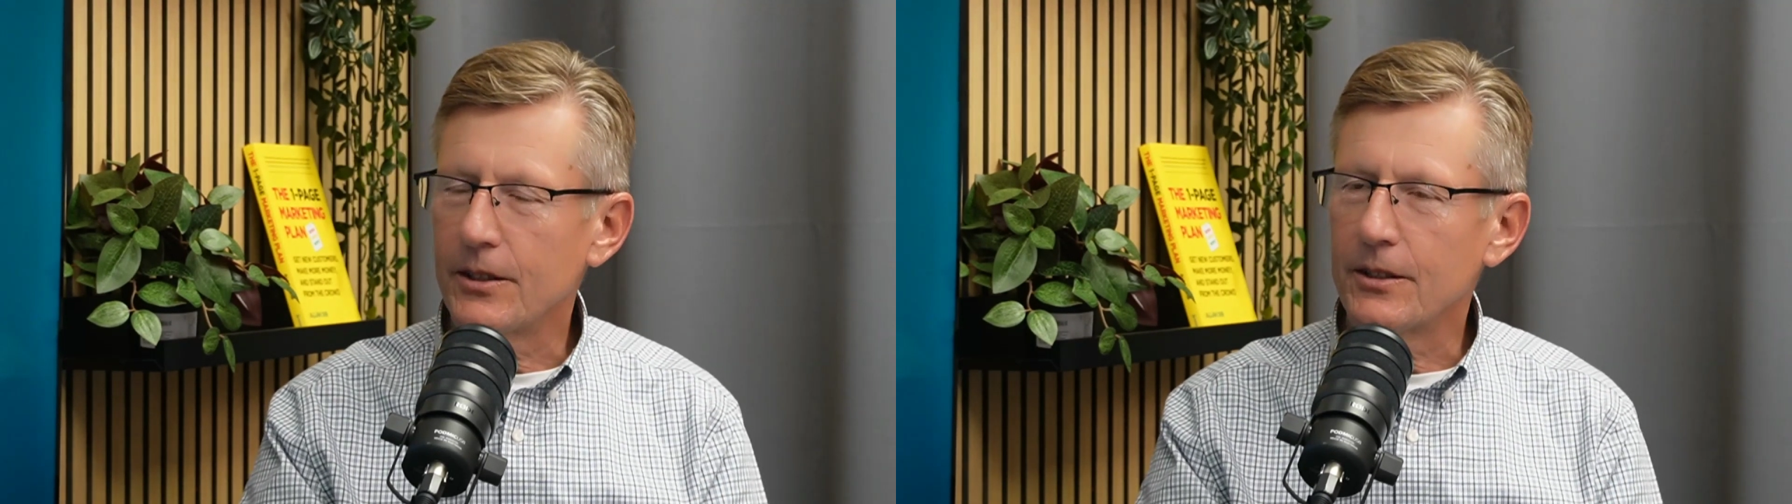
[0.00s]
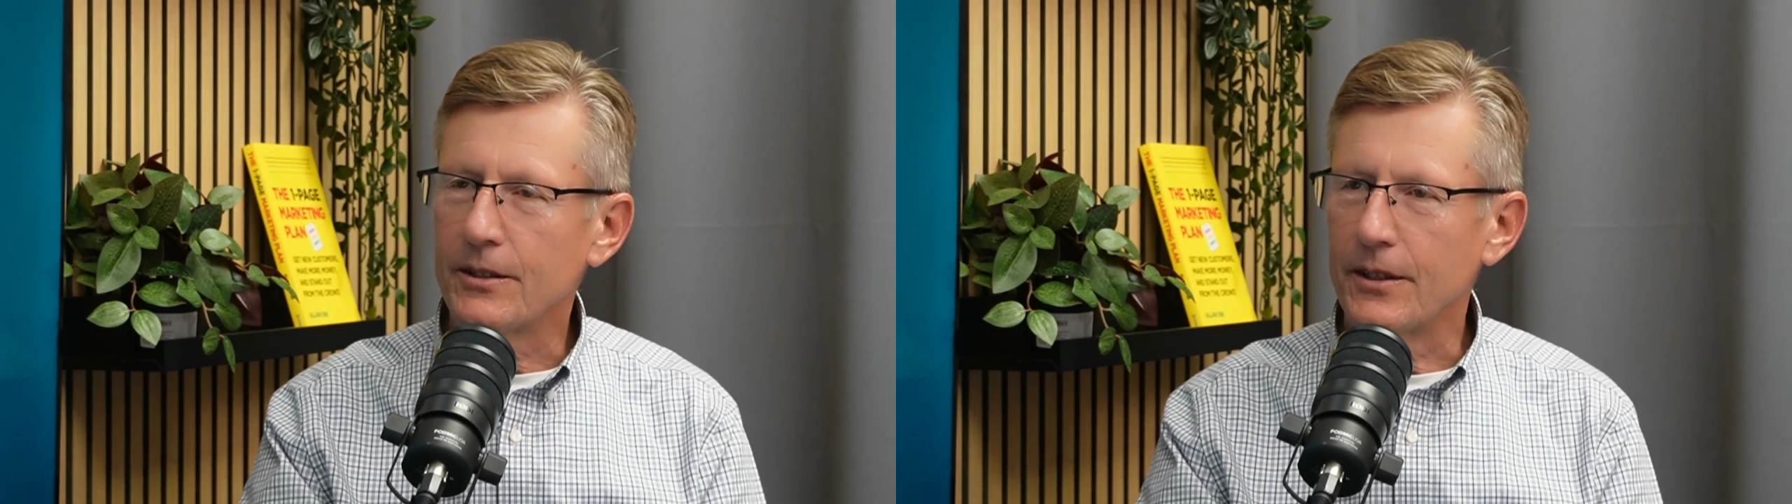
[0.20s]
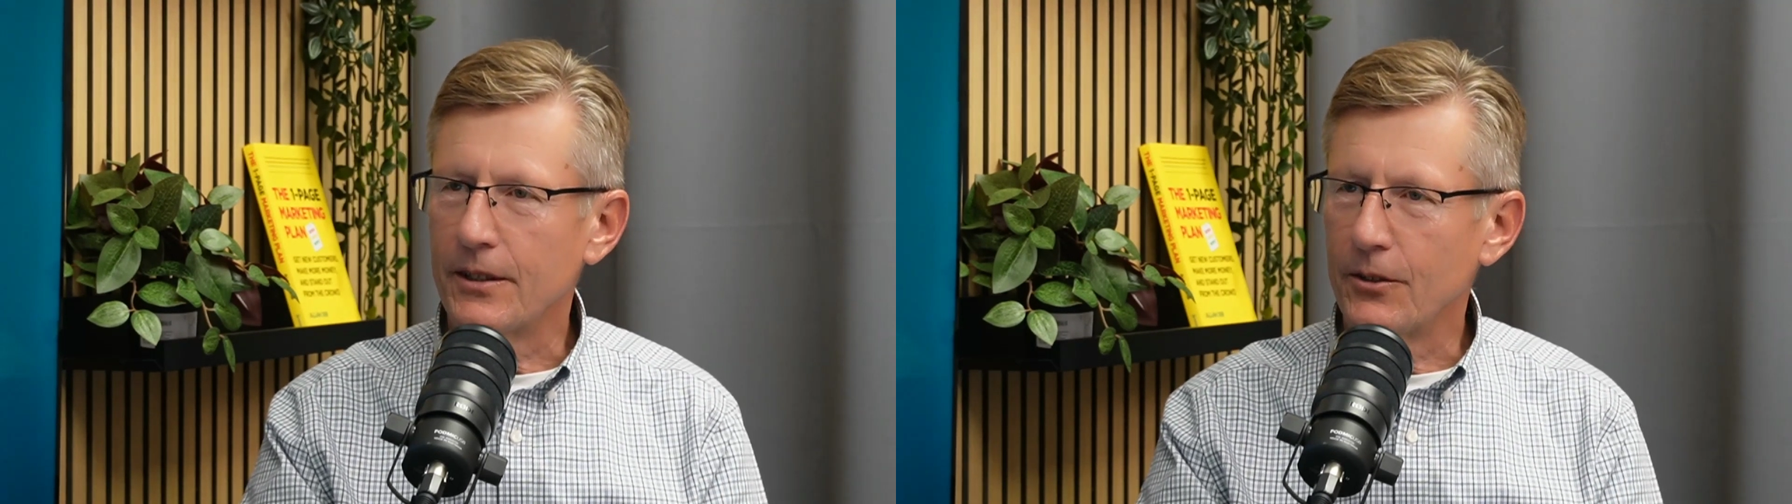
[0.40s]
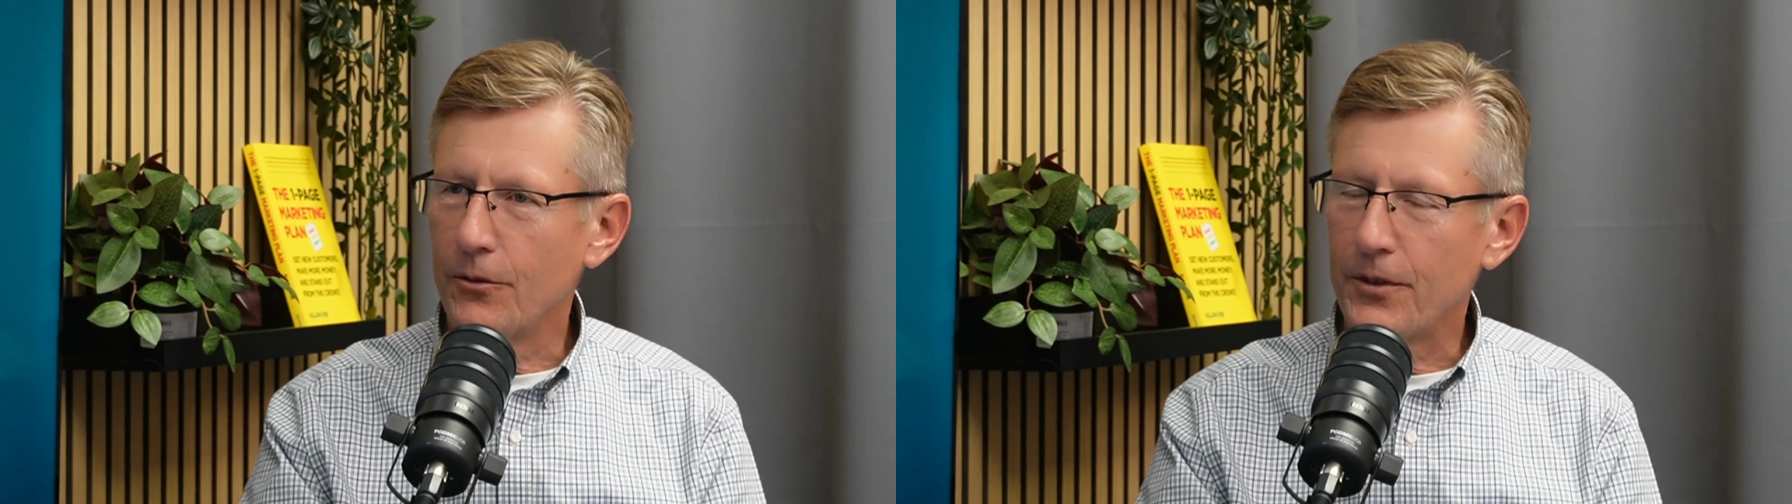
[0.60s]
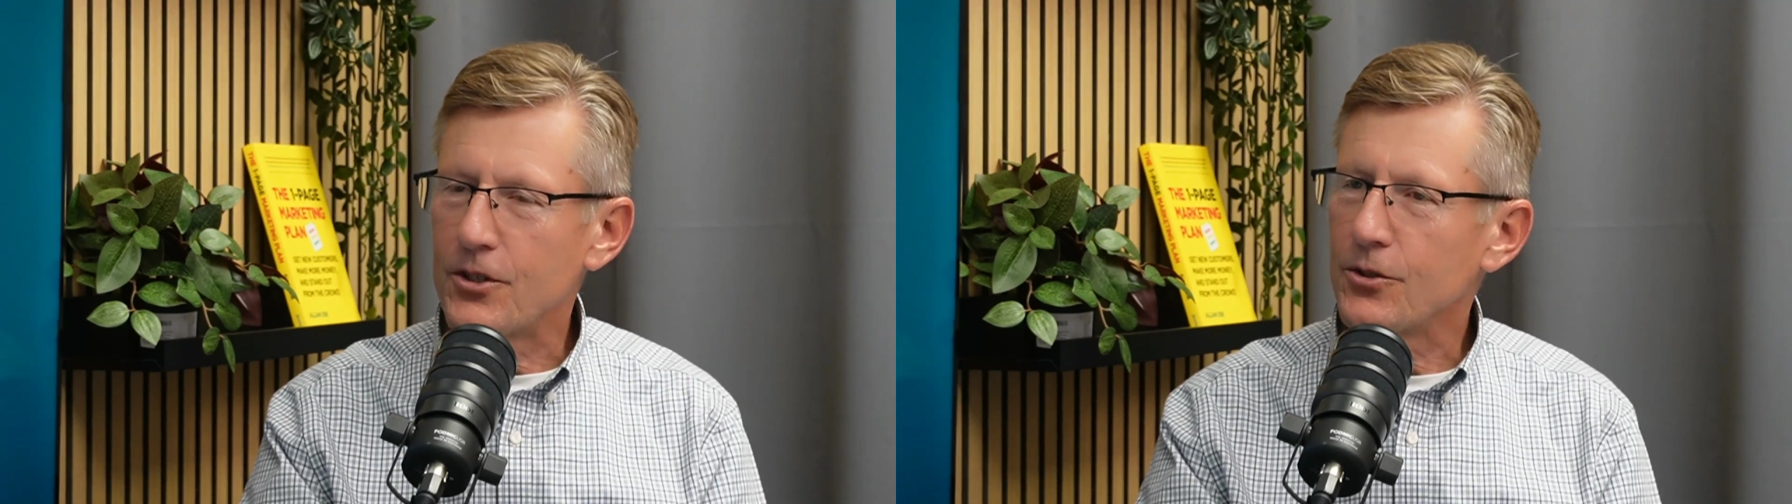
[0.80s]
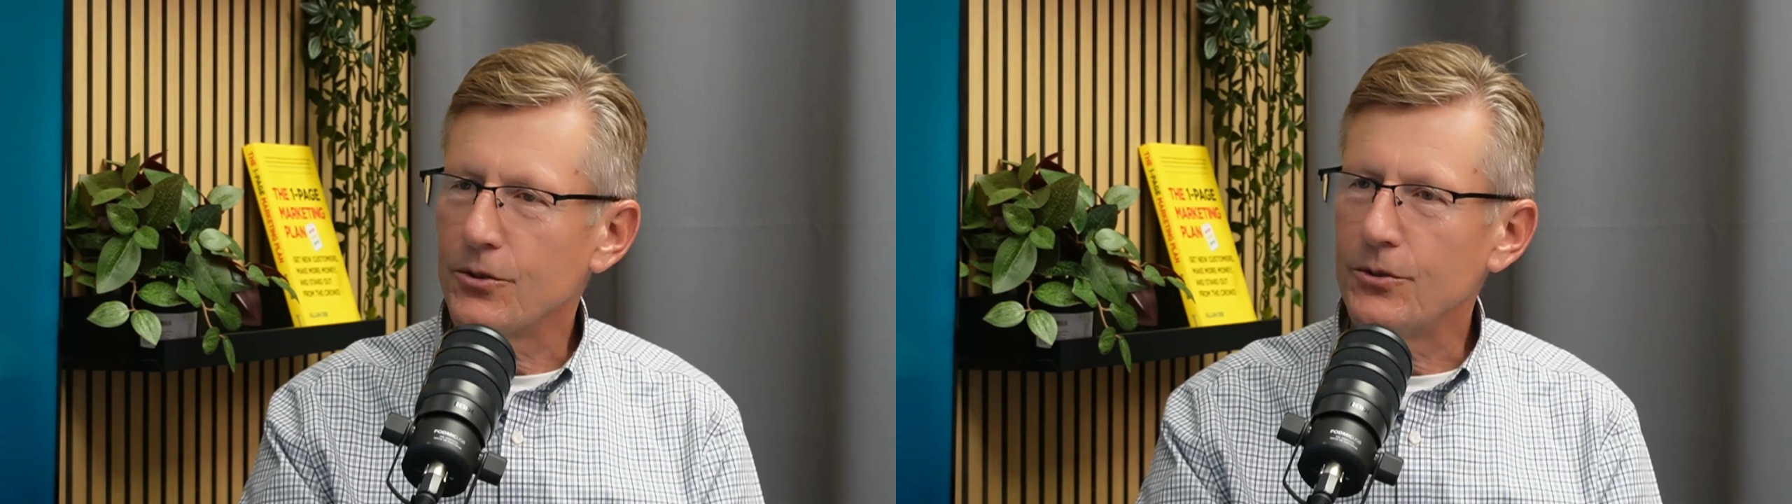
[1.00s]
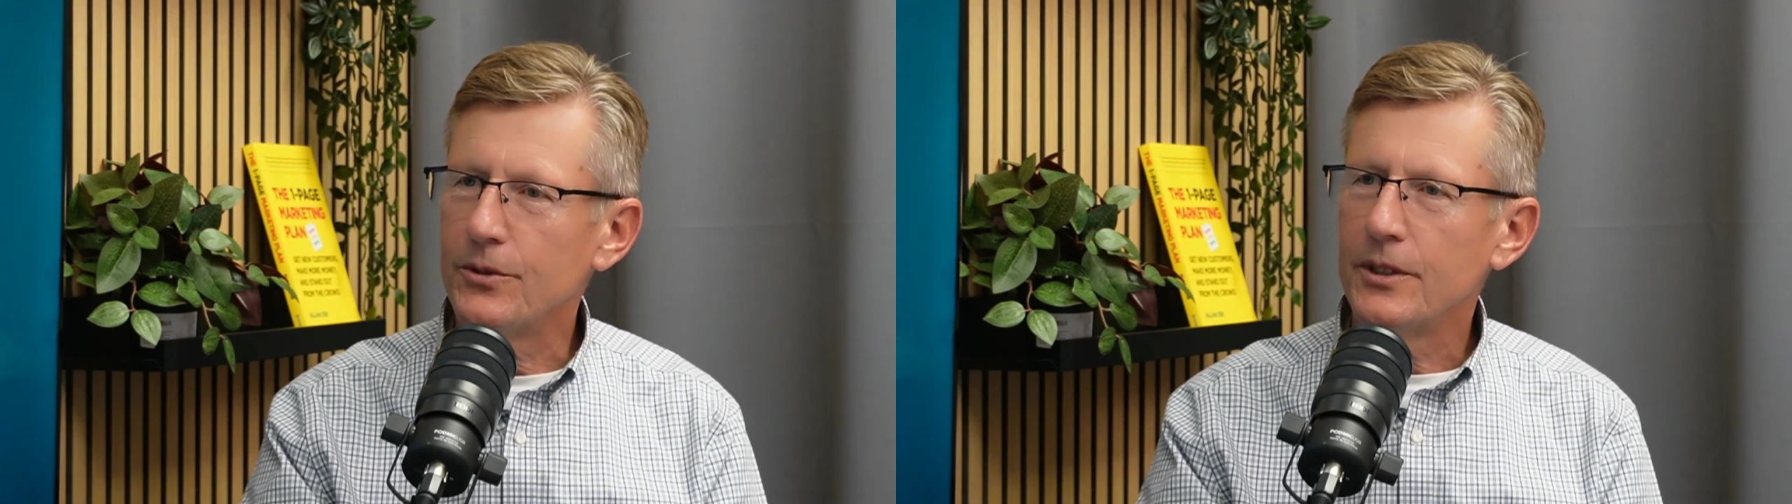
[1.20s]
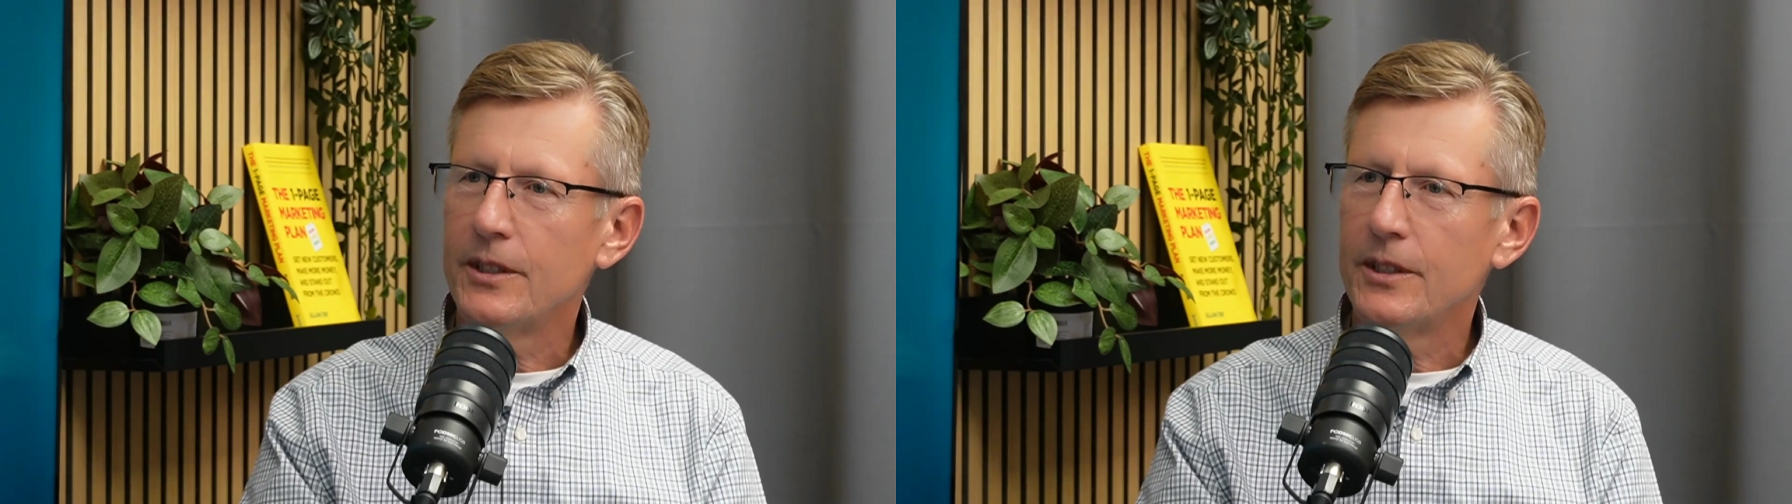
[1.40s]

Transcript: an official